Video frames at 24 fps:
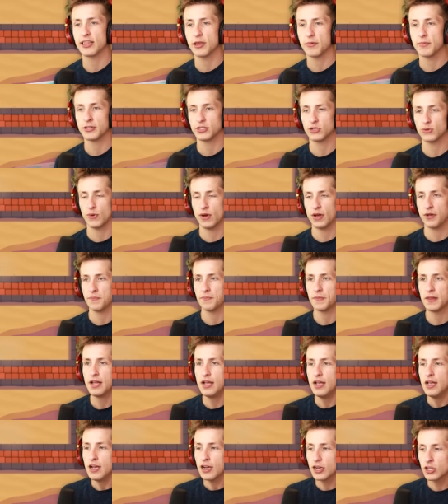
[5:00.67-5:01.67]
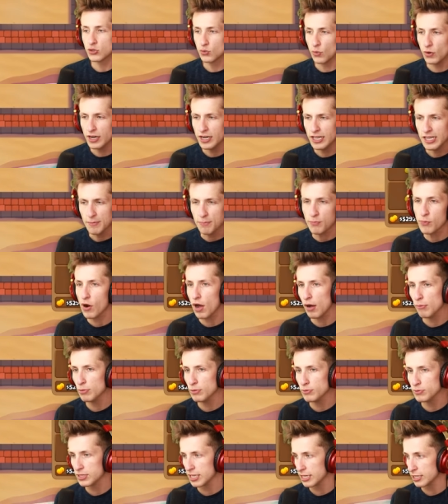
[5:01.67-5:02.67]
them as well. Because one of the
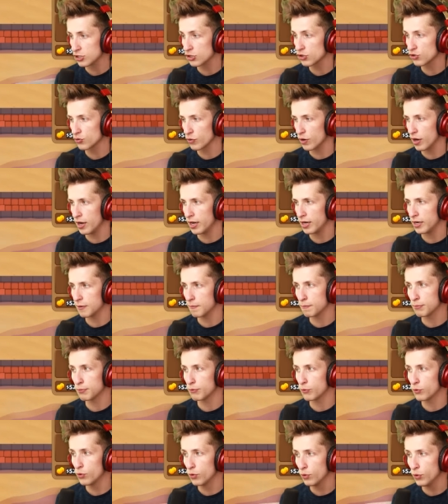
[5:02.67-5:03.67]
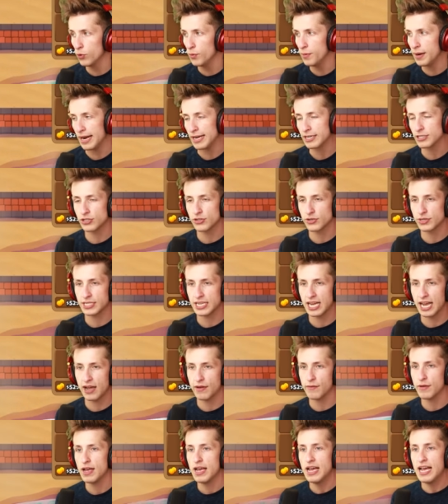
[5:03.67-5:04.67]
problems that uh, brewmasters
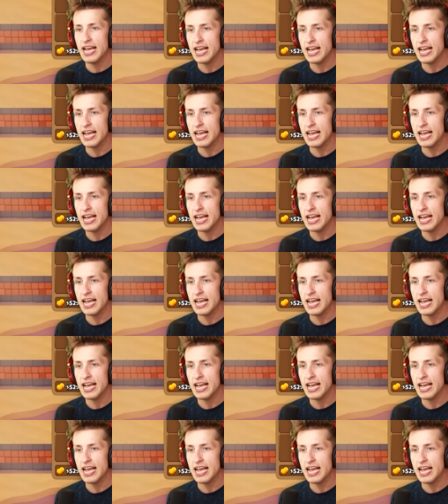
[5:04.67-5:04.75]
have